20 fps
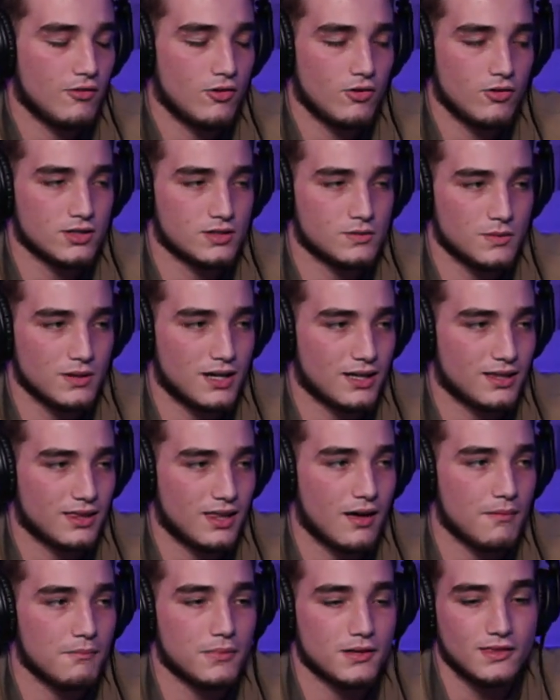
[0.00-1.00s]
I've always been
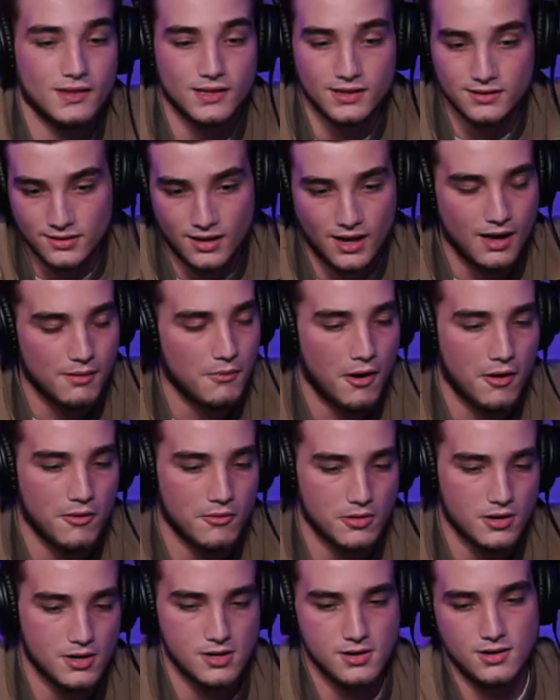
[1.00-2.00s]
like that. But this time,
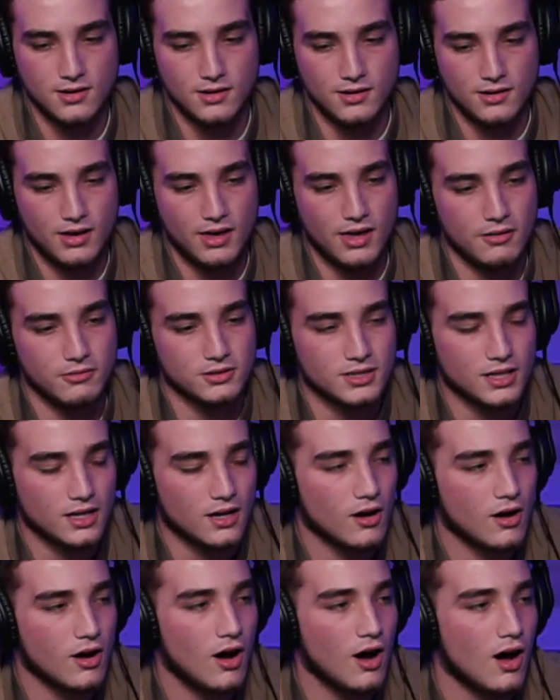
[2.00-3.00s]
I it was
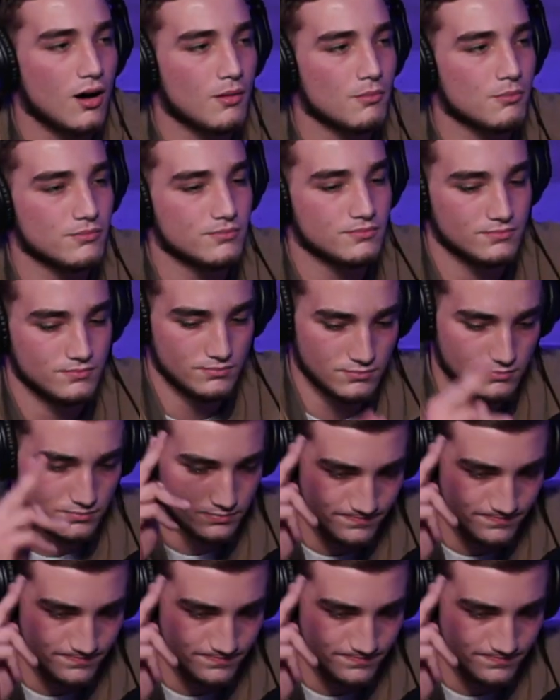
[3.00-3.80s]
like a calm.